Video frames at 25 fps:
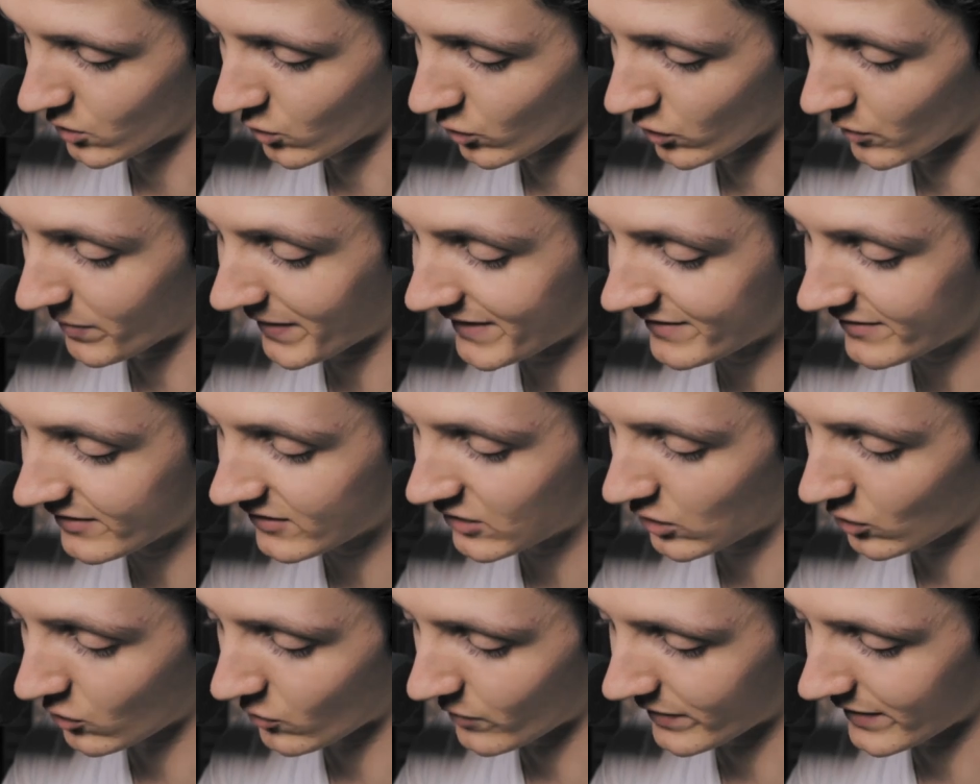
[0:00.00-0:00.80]
or the
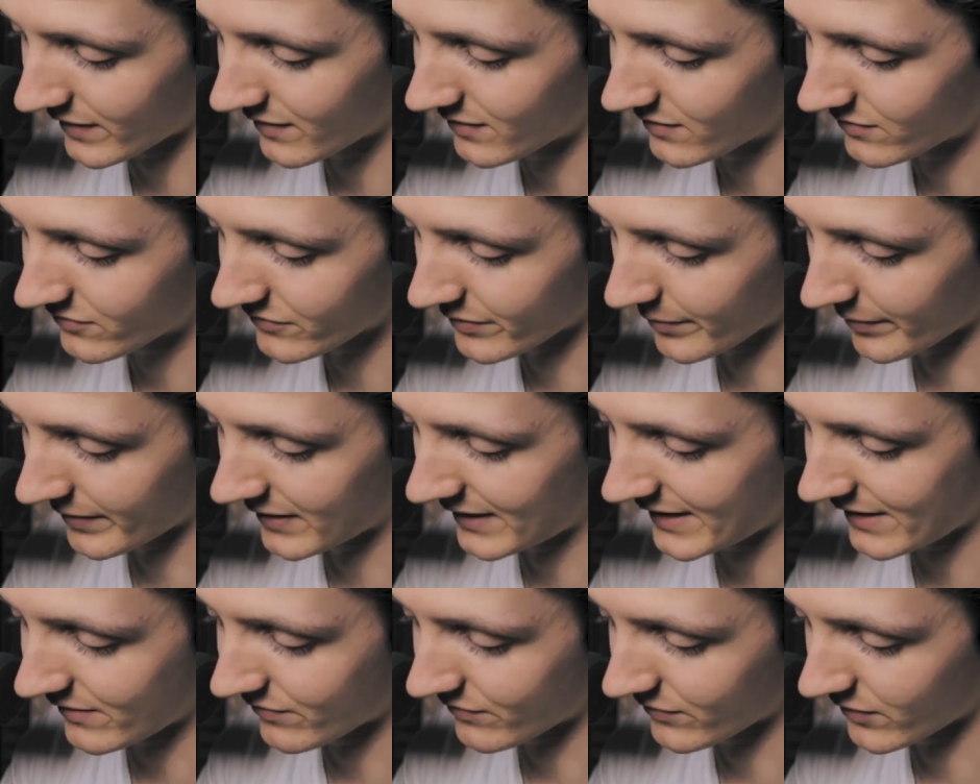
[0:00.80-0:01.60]
painted glory from
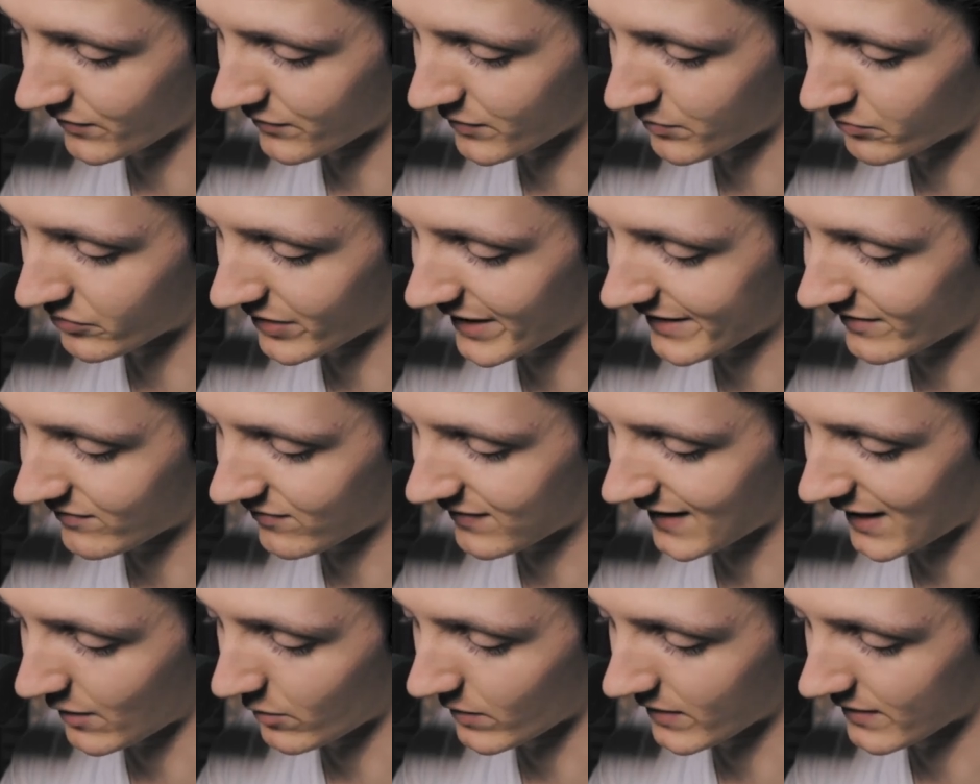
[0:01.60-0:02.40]
the leaf of a bright
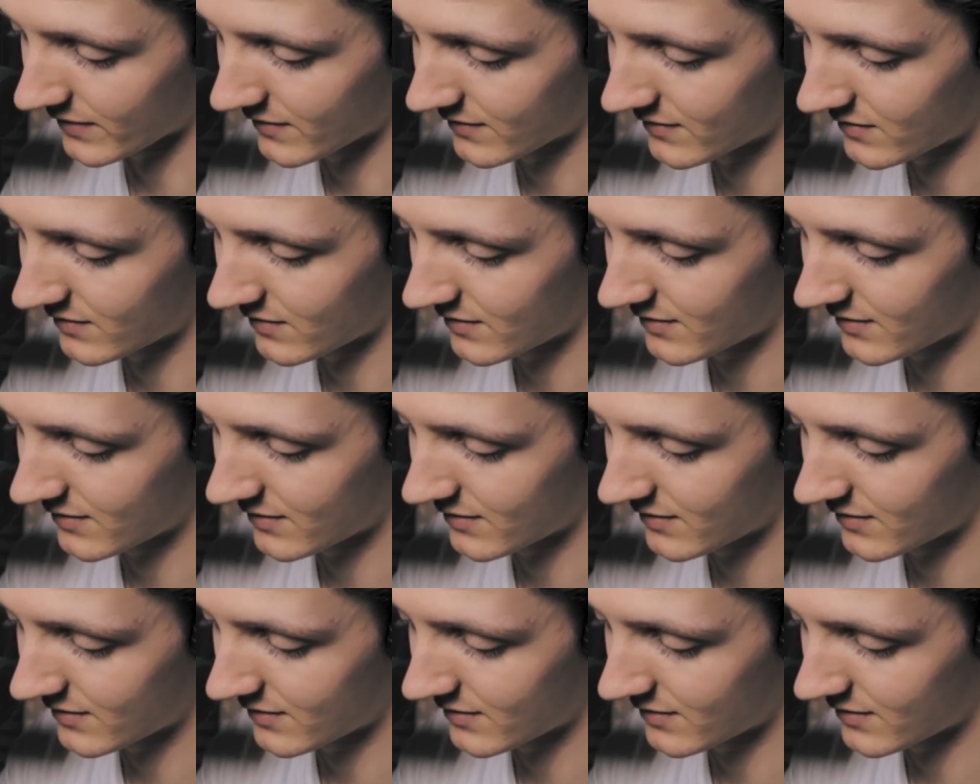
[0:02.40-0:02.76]
flower.